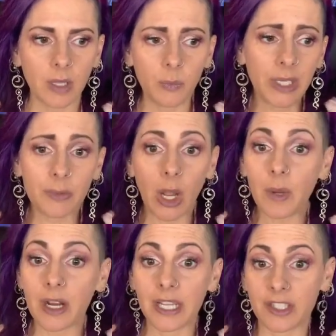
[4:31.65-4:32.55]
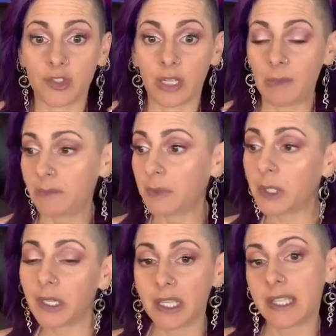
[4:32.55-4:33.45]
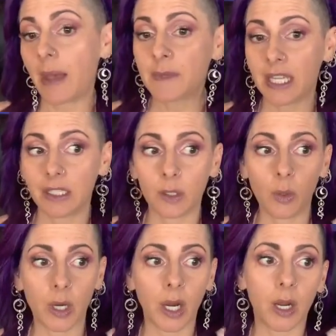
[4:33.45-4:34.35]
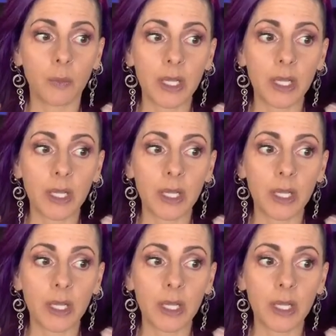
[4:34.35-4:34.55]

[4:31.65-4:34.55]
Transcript: we don't know our history. Maybe we were adopted or